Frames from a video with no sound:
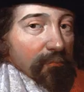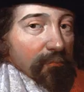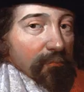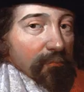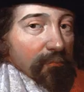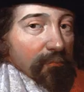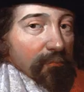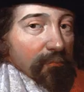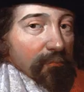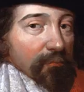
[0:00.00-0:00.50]

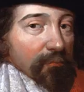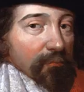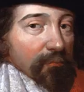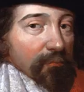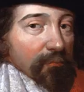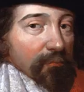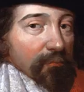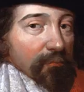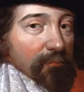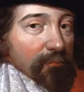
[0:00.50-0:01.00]

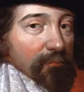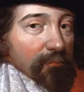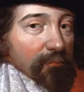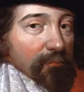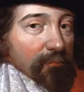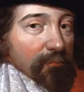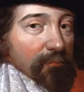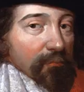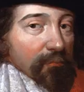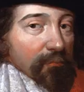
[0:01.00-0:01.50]

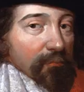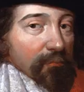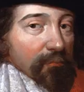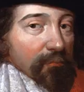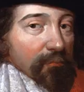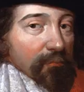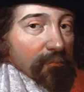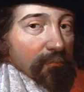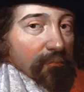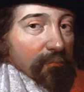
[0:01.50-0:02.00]

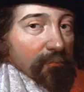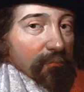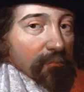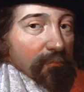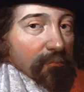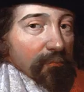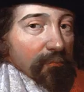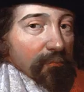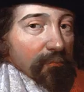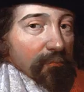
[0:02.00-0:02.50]

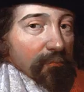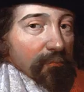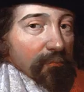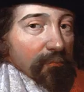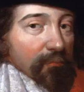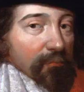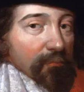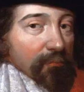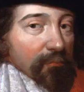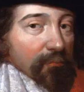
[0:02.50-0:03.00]

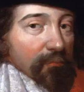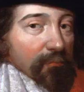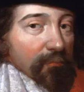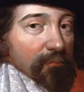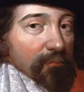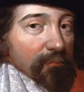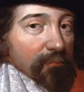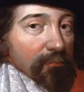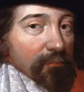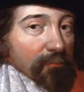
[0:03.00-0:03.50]
(no lip movement)